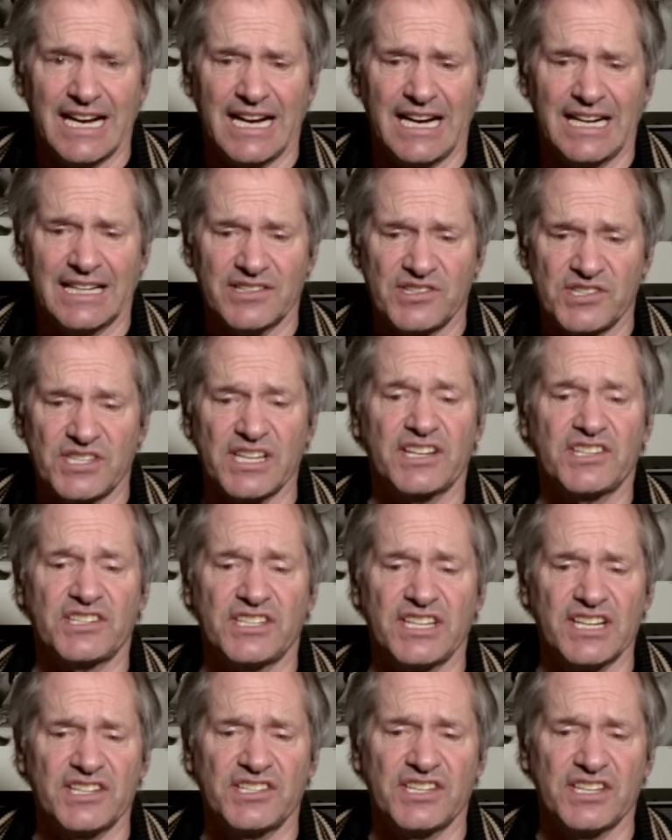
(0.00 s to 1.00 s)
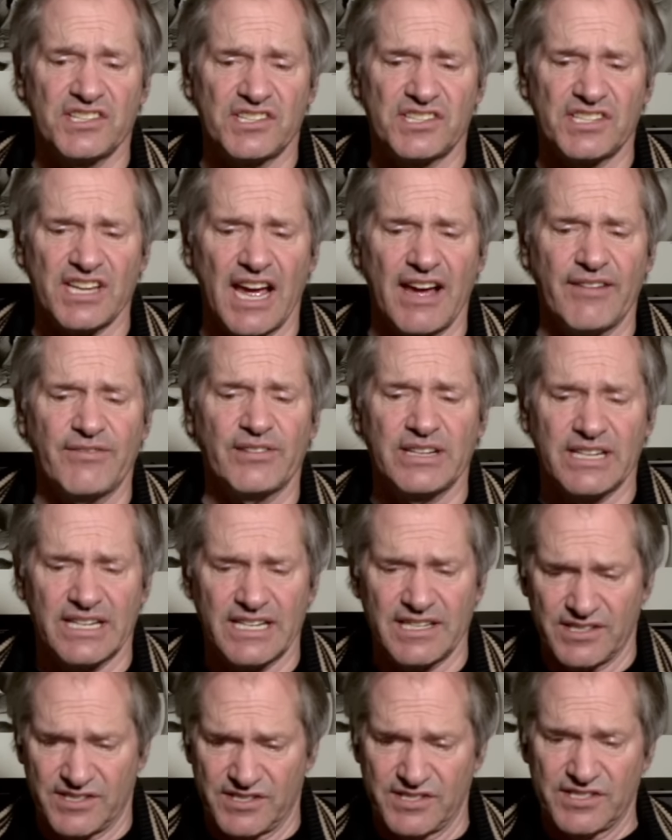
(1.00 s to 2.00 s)
Yeah, 60s and
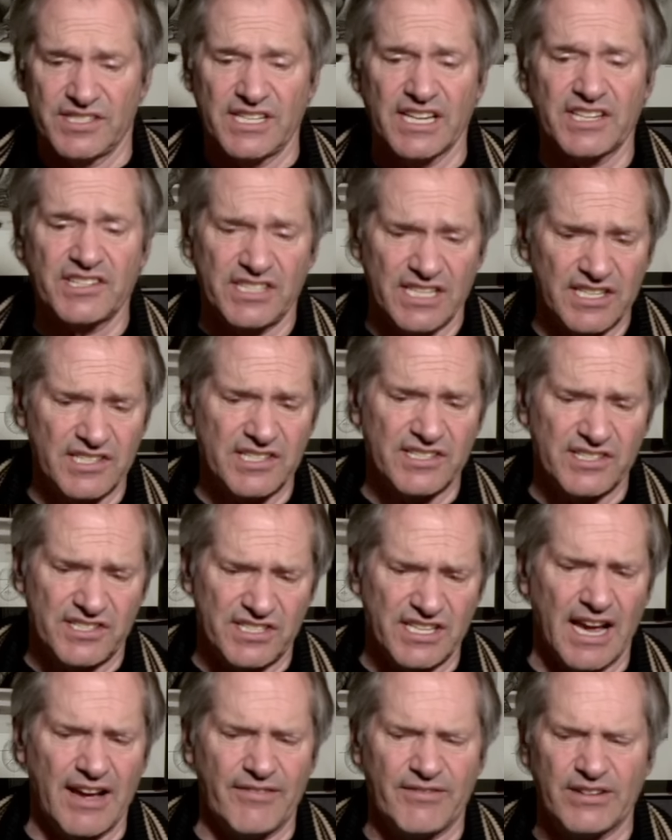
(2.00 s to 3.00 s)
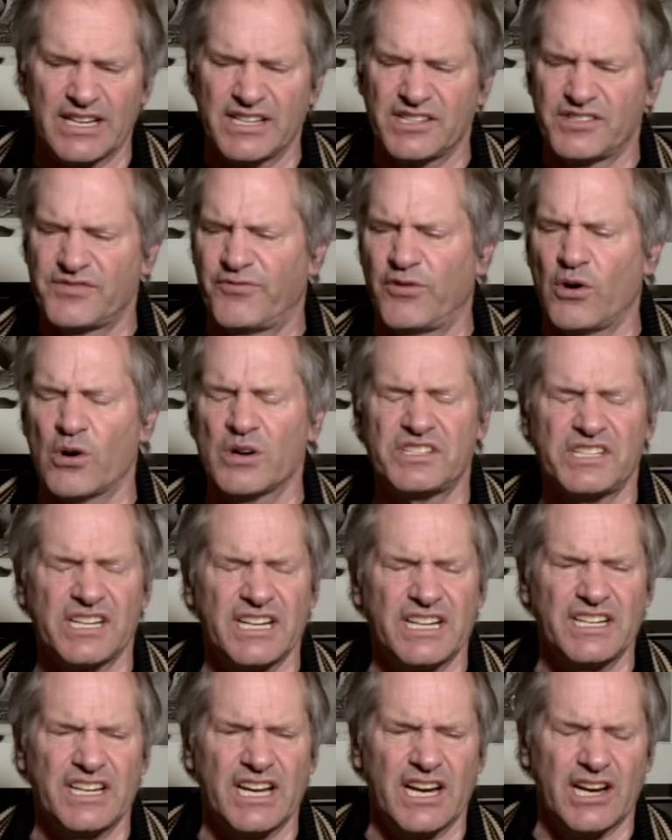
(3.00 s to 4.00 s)
70s. 60s and 70s,
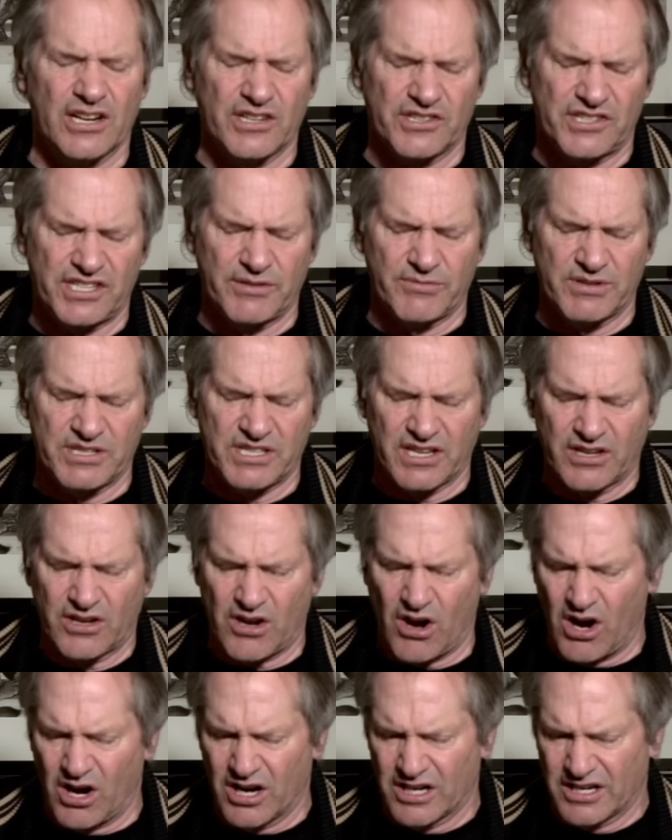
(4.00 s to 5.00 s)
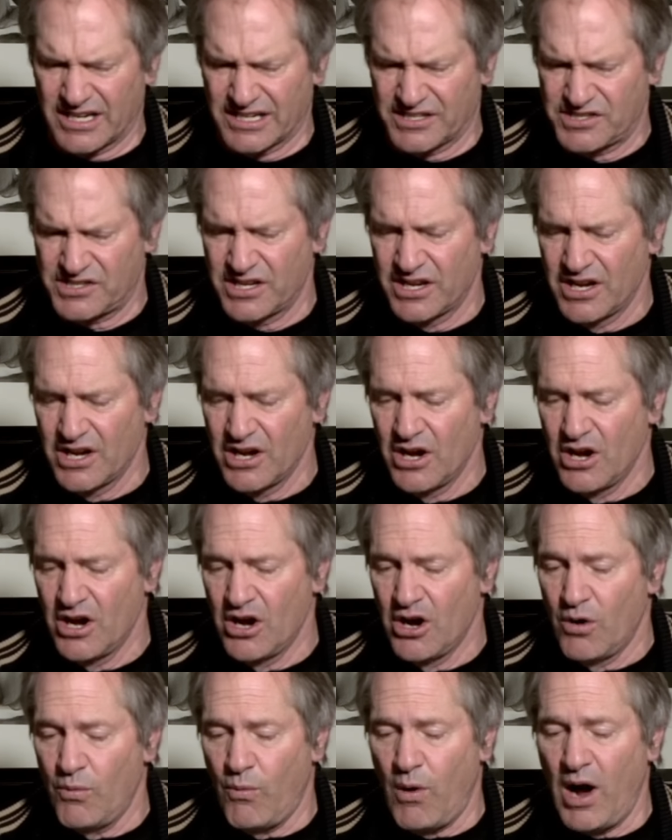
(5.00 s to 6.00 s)
14 years he was in Congress.
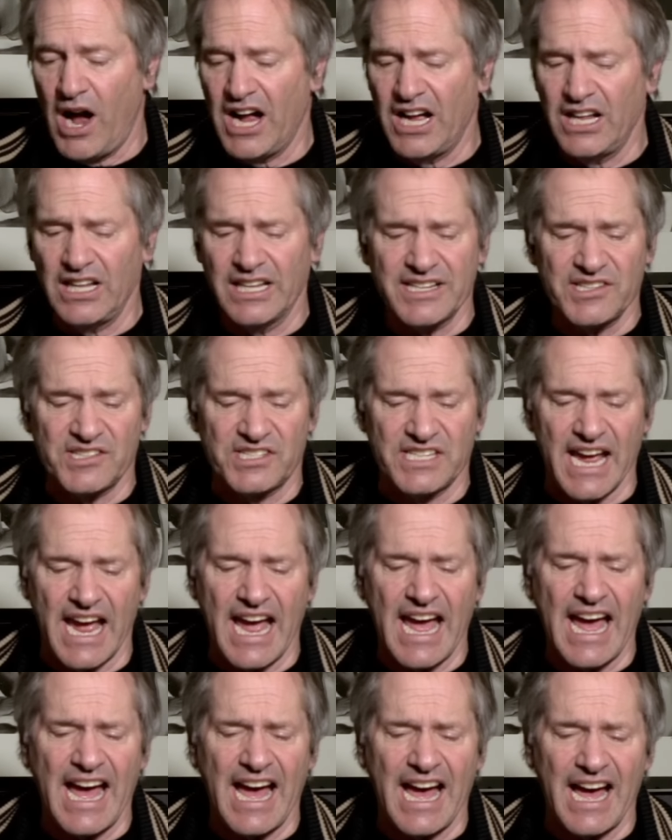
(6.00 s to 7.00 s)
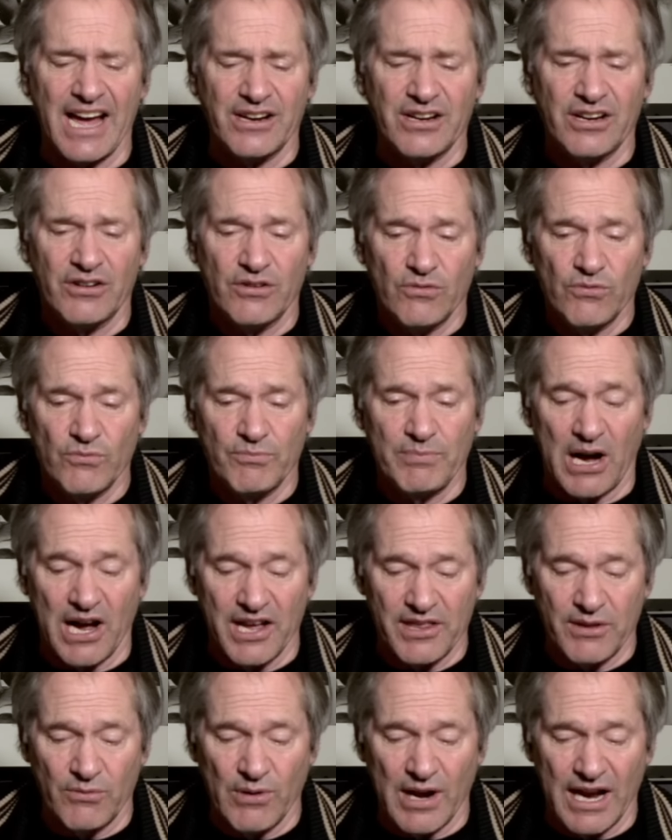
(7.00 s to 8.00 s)
While his dad,
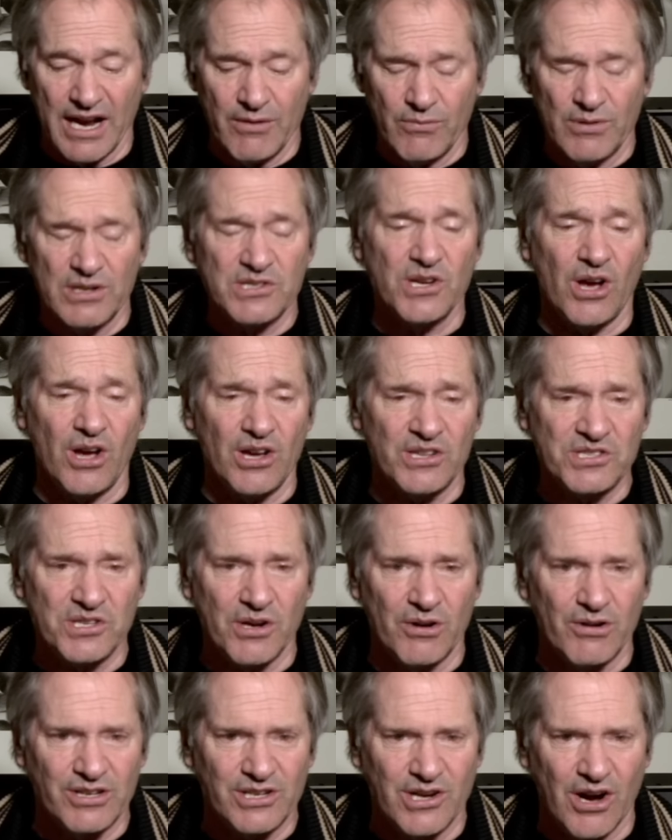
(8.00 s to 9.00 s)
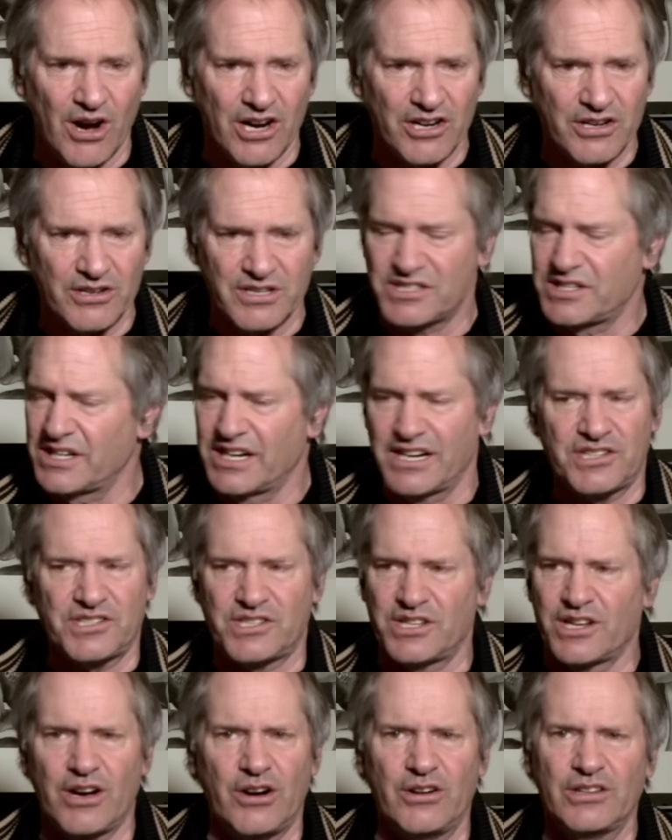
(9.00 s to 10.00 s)
by the way, was also in Congress, and
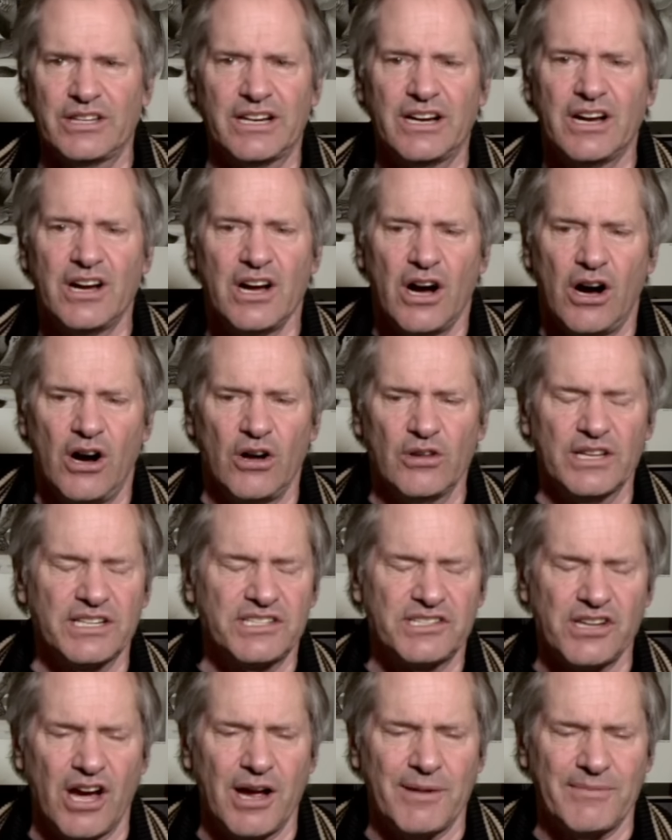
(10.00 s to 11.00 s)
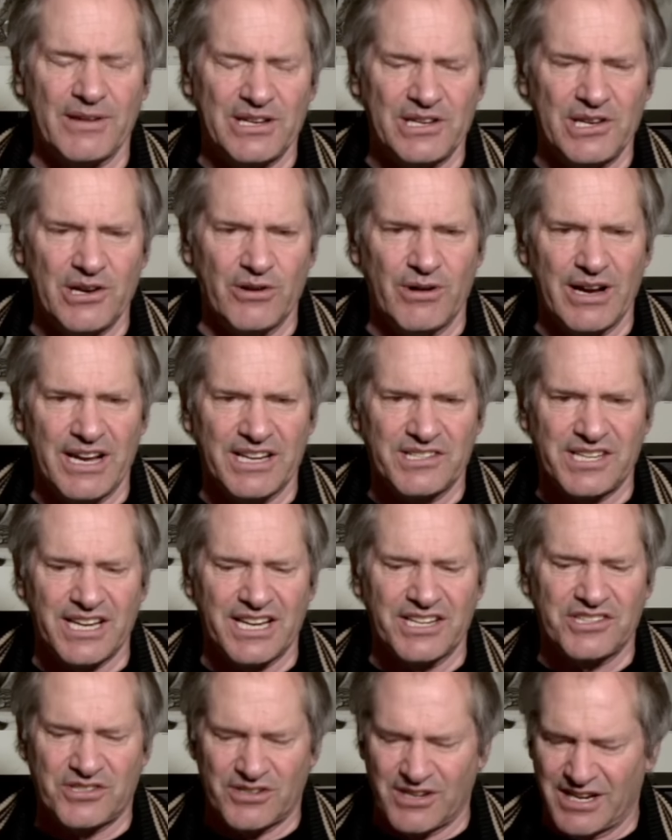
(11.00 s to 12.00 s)
it's the only time in U.S.
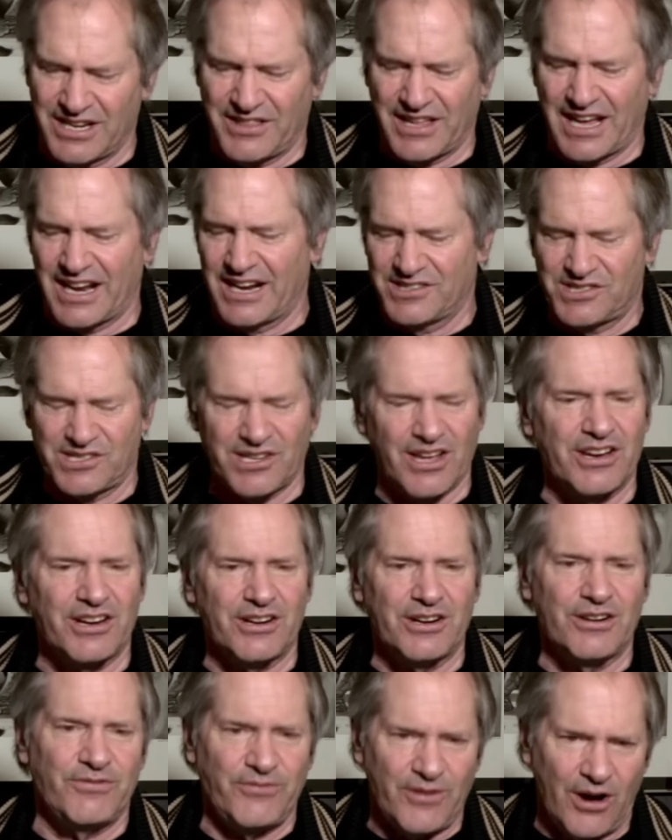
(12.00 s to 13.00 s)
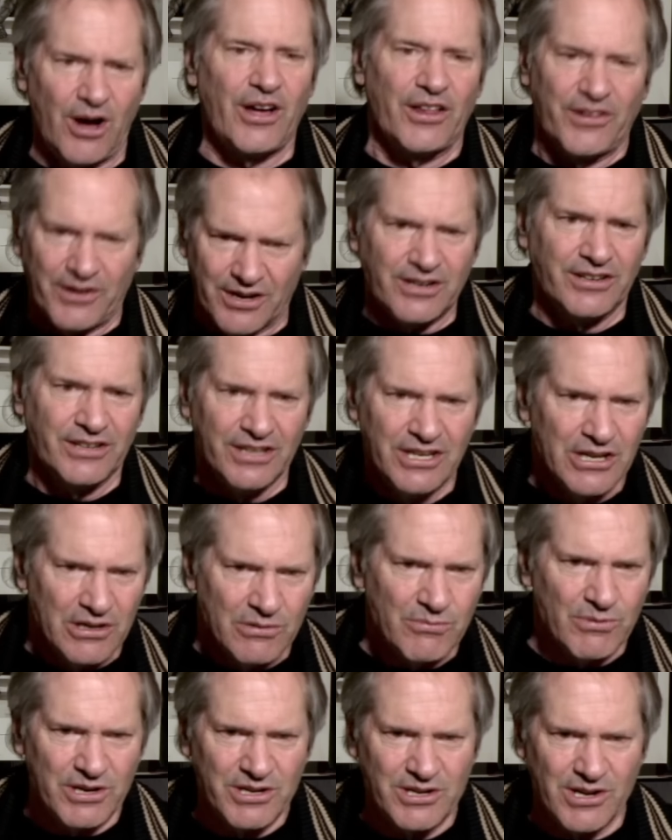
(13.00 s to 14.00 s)
history that a son and a father
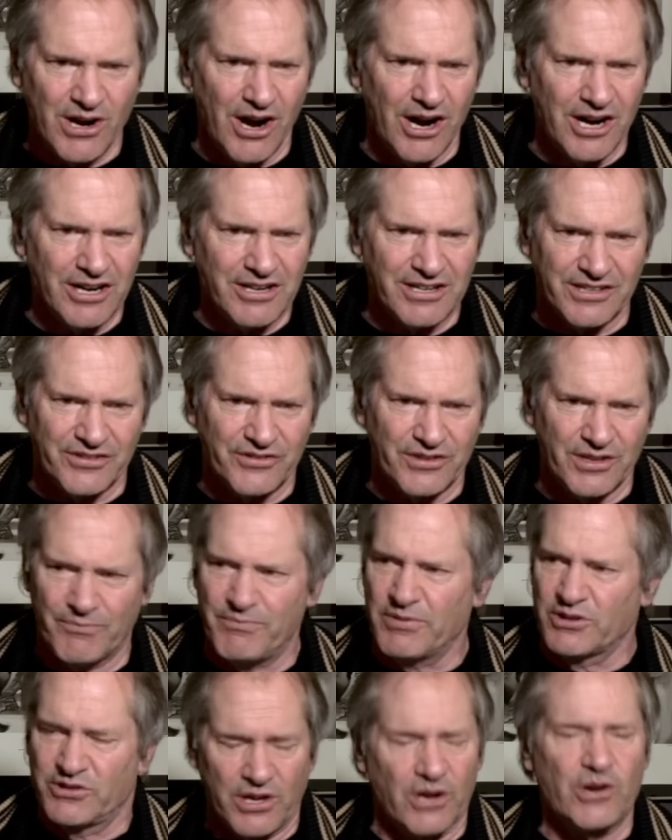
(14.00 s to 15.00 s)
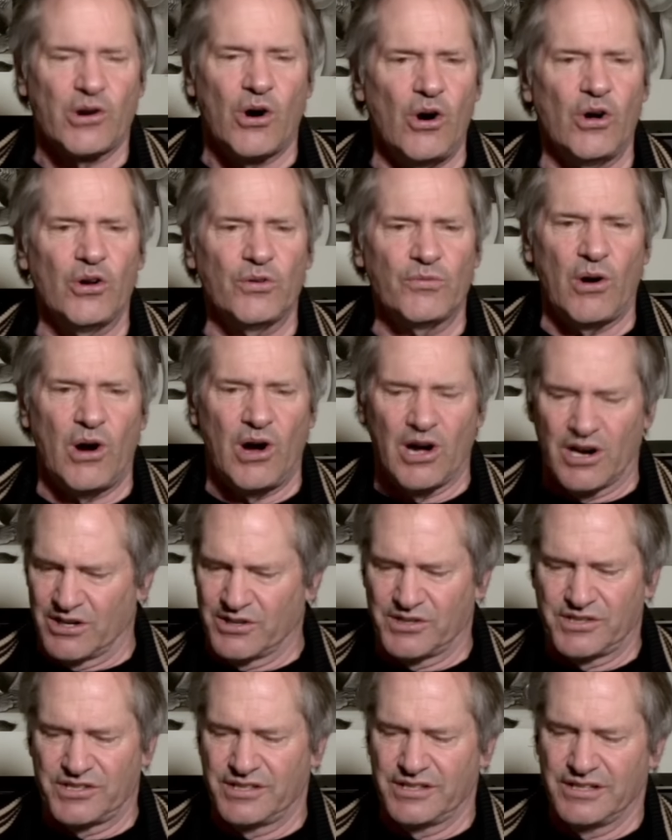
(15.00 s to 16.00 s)
were in Congress, the
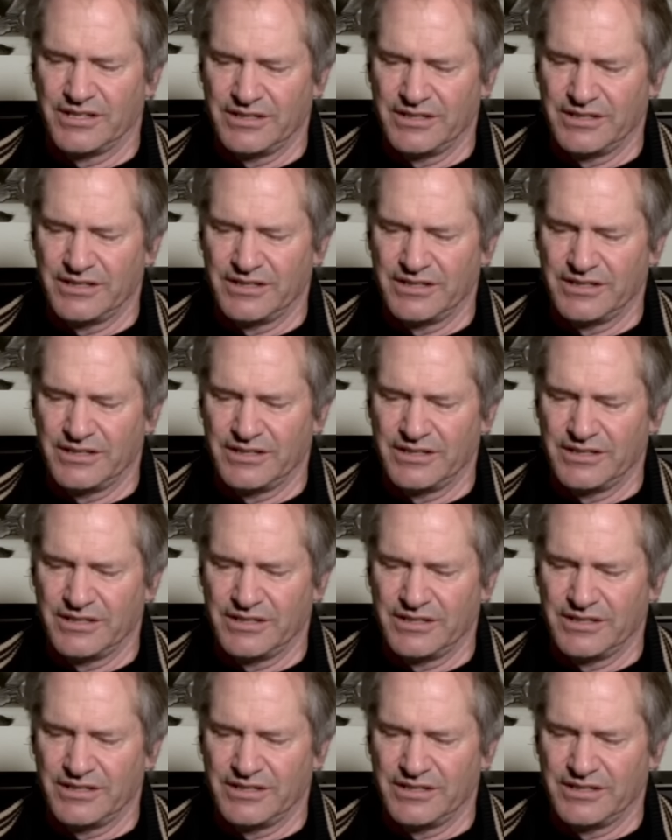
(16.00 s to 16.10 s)
Goldwaters.